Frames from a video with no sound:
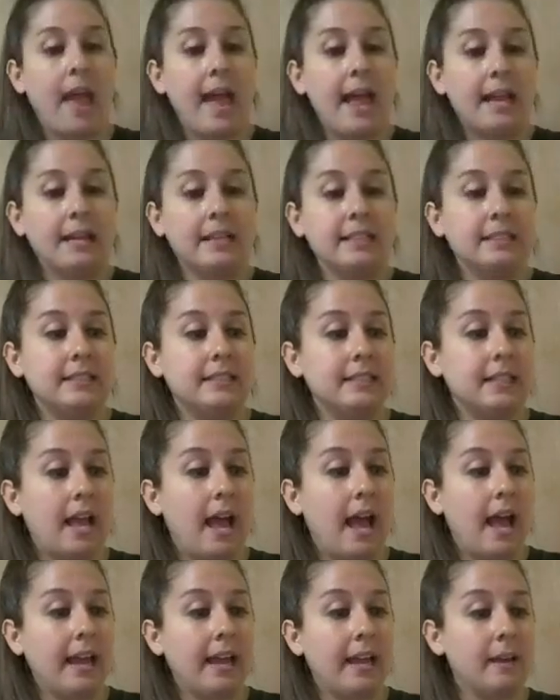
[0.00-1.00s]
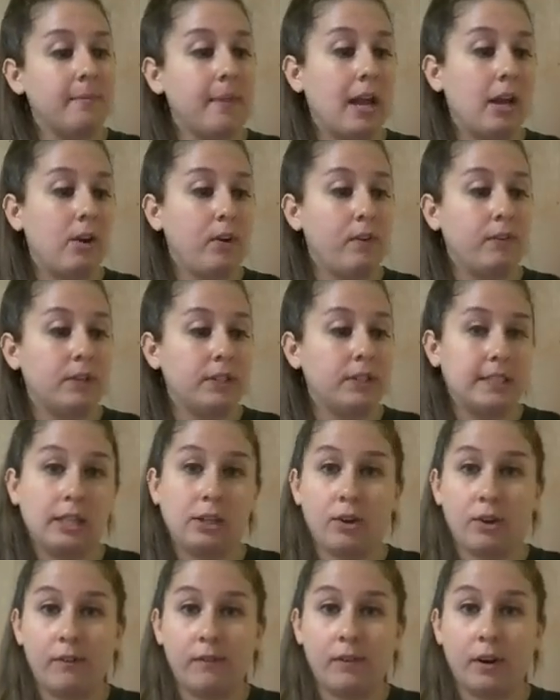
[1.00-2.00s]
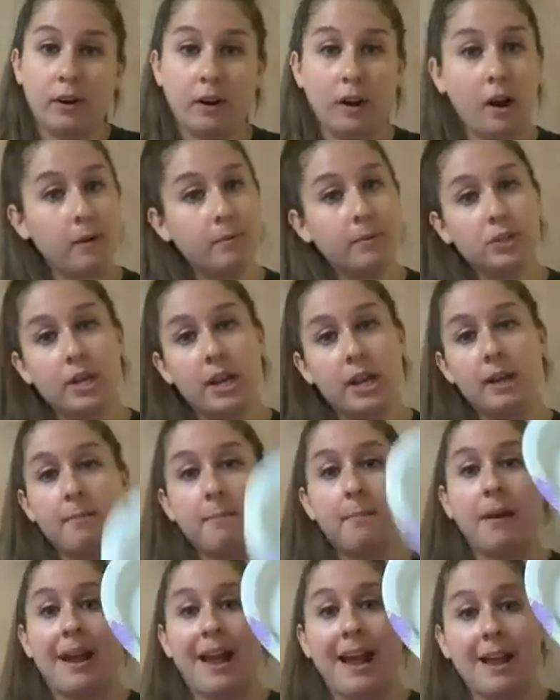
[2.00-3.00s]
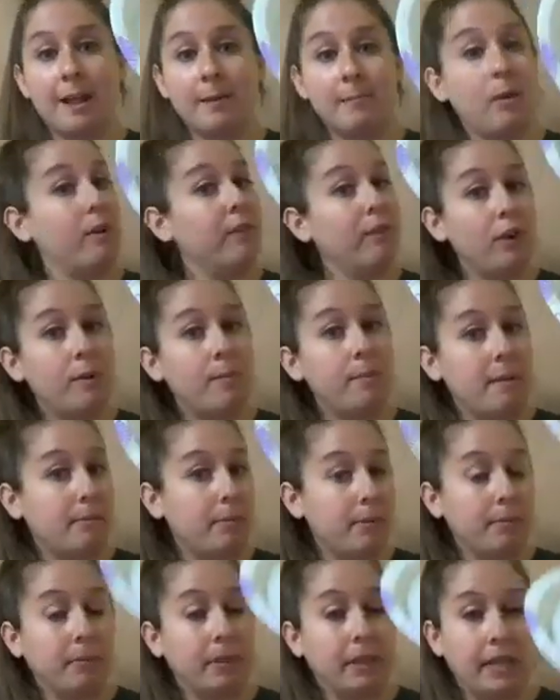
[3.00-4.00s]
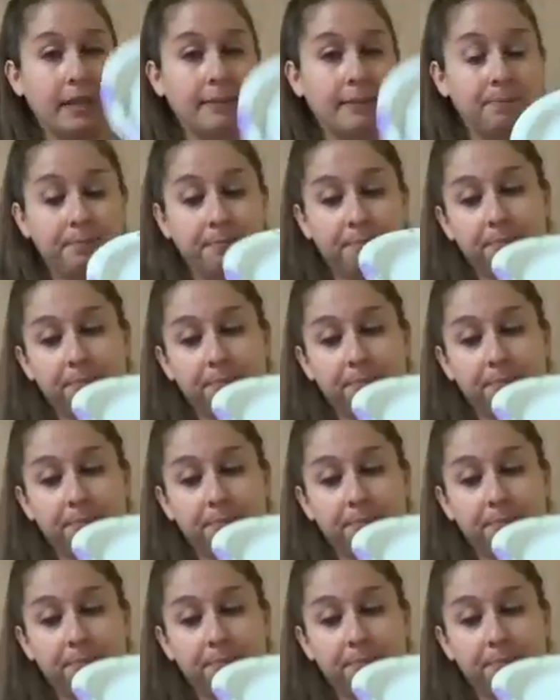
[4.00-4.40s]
and I am not over a sink, over a garbage can, but I am over a paper plate.